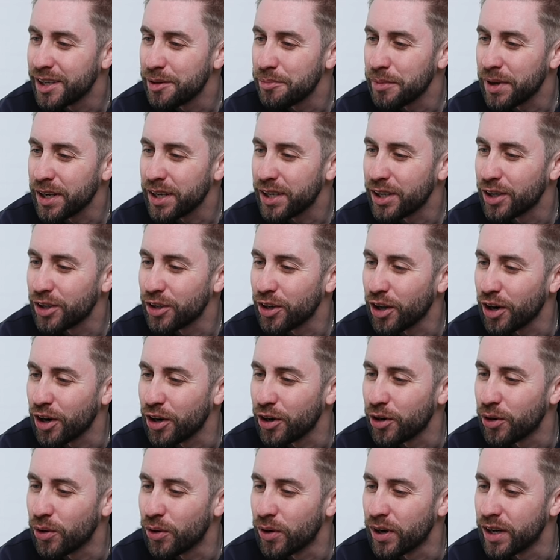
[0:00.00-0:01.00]
you're making a
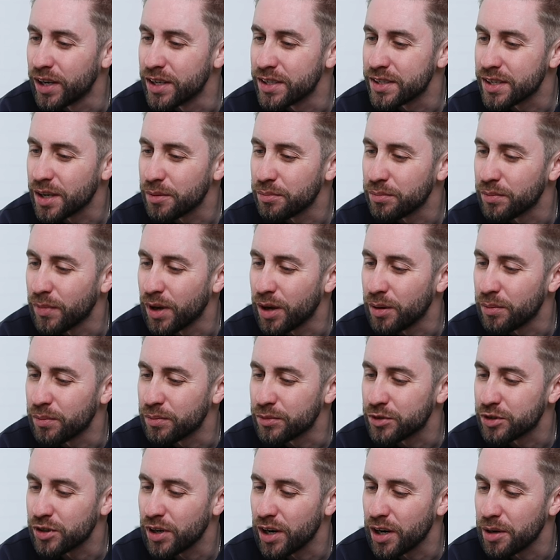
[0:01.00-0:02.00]
lot of noise.
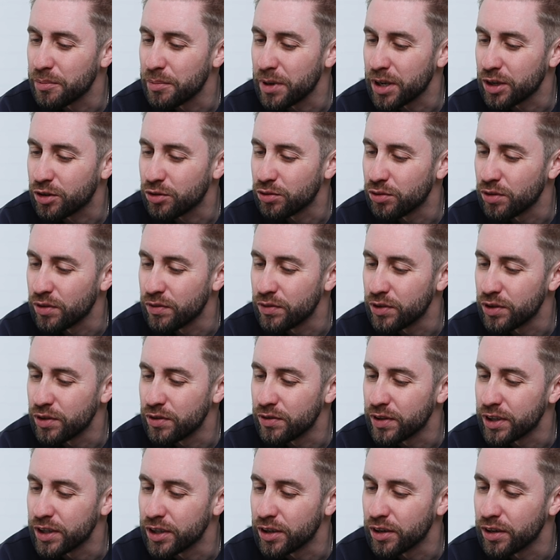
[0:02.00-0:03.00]
I'm trying to make a
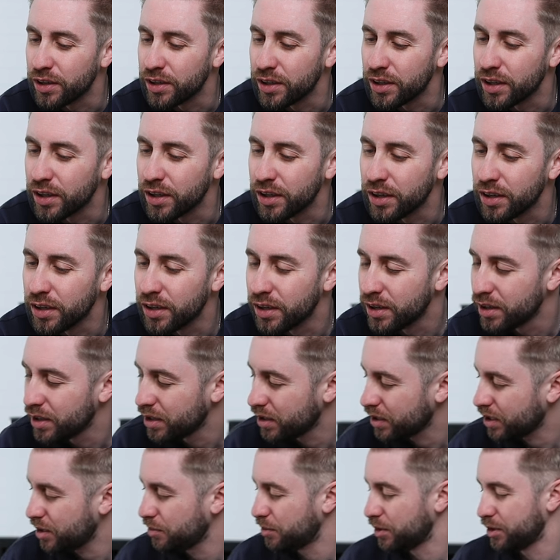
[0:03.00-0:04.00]
review video here.
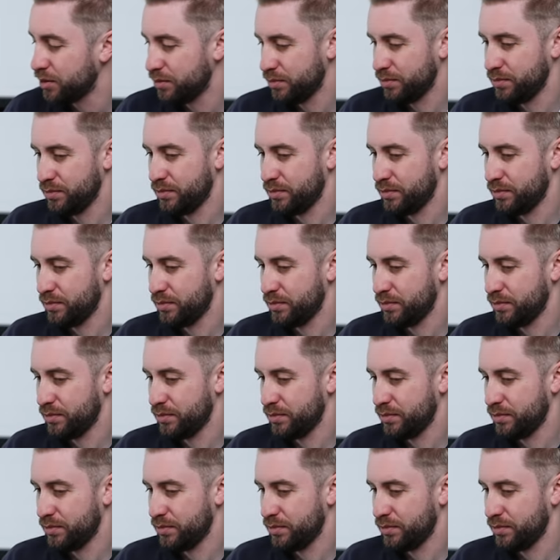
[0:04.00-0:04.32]
Come on.